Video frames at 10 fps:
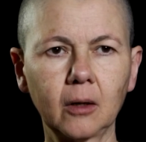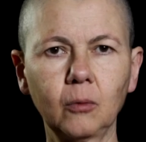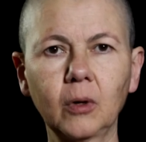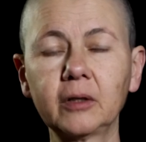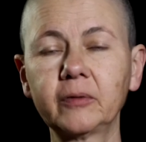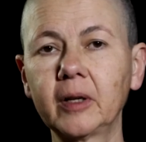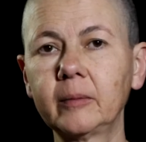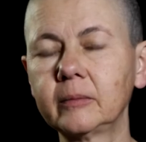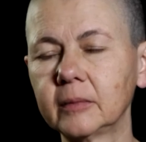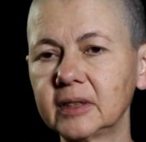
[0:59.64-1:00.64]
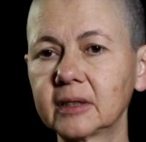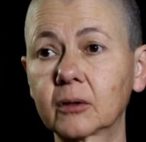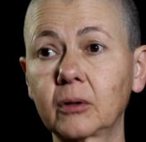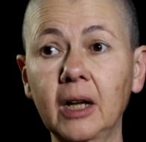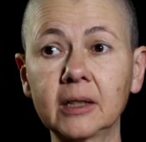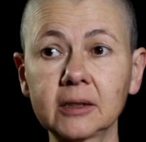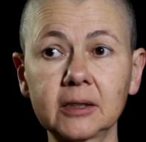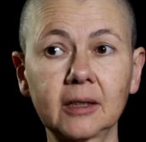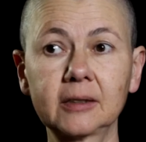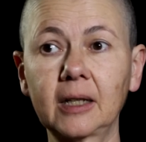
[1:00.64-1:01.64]
One of them is a
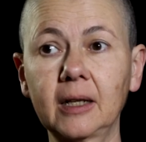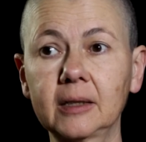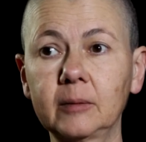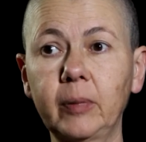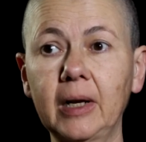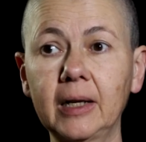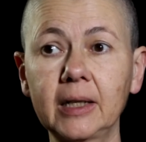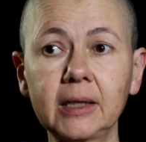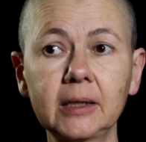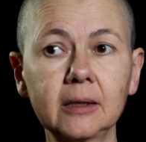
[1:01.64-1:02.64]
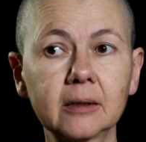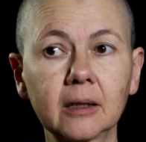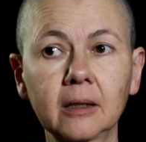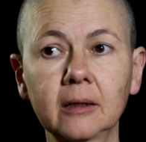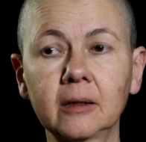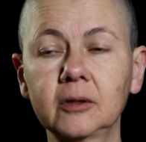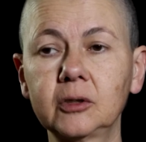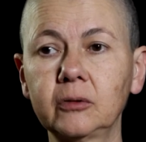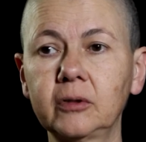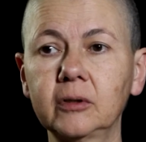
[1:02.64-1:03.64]
grant that I had applied
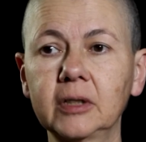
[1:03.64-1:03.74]
to the